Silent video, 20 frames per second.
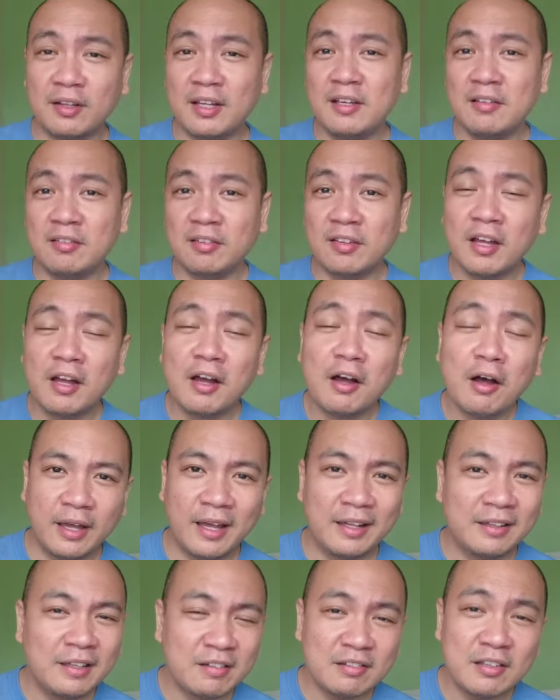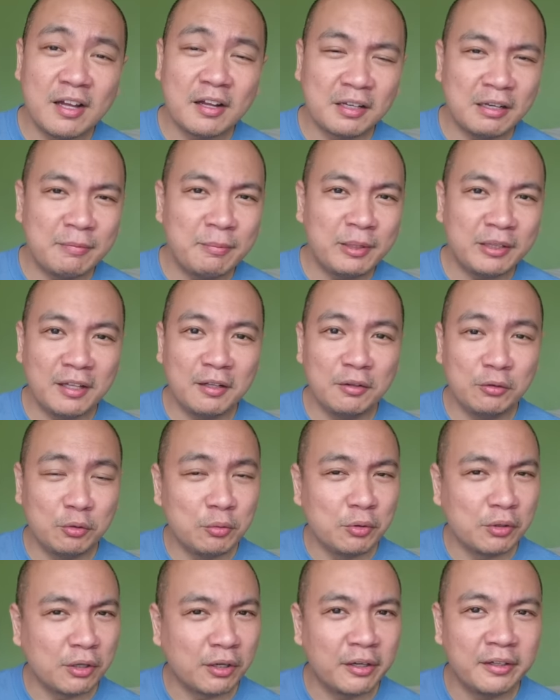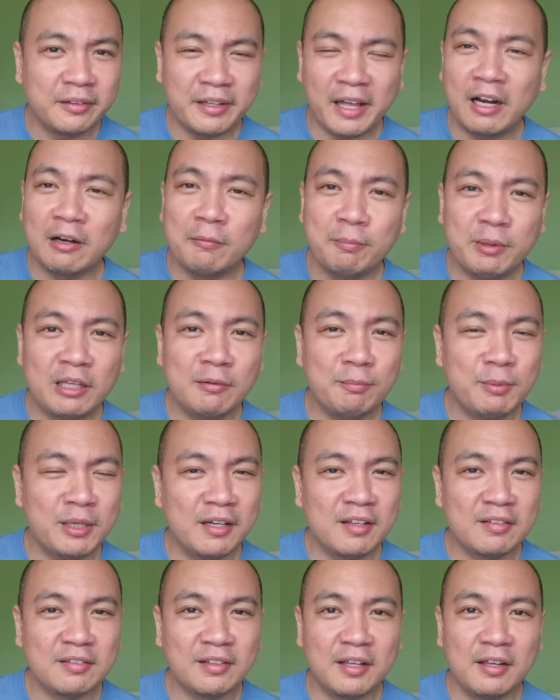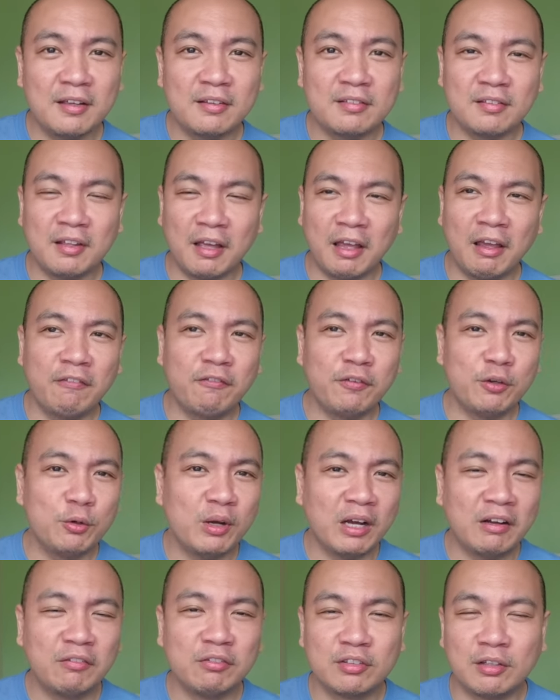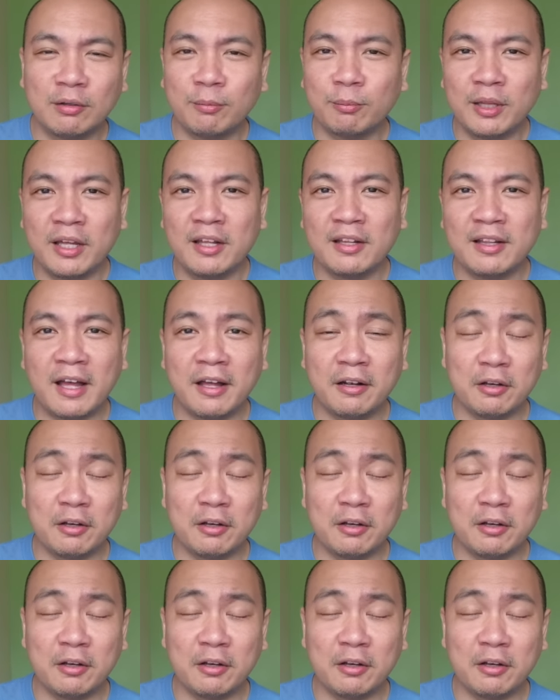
on these. And that's not limited to current Airbnb listings. If you have something